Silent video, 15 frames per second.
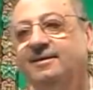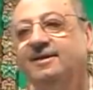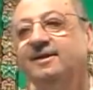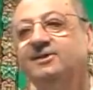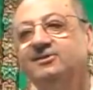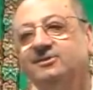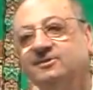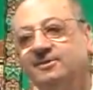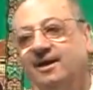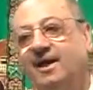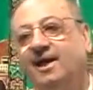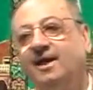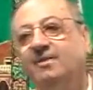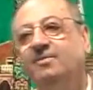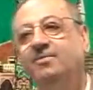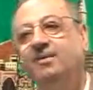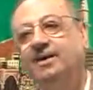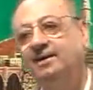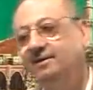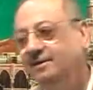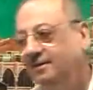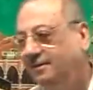It's naib
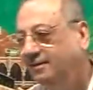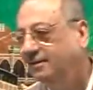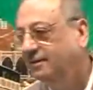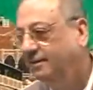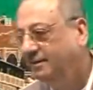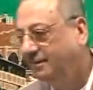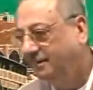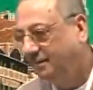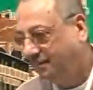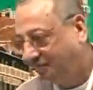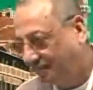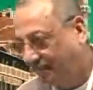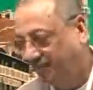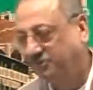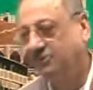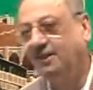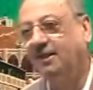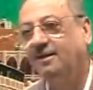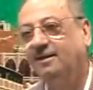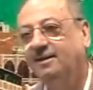and master.